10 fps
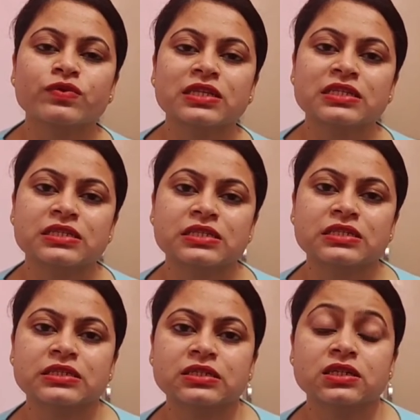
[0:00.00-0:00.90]
this
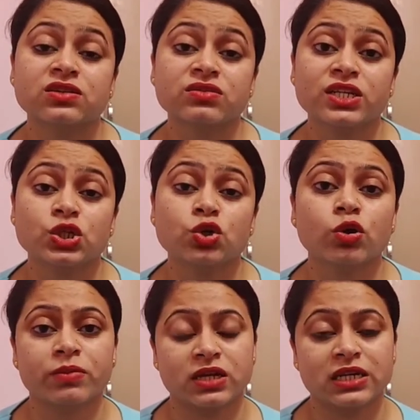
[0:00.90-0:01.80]

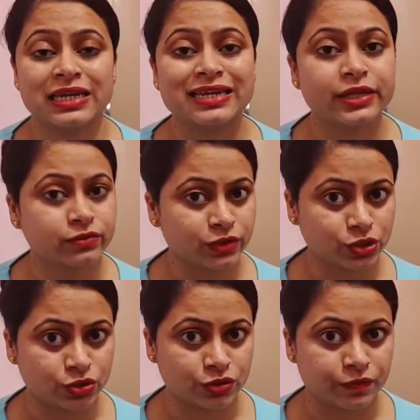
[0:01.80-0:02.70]
tragicomedy in literature,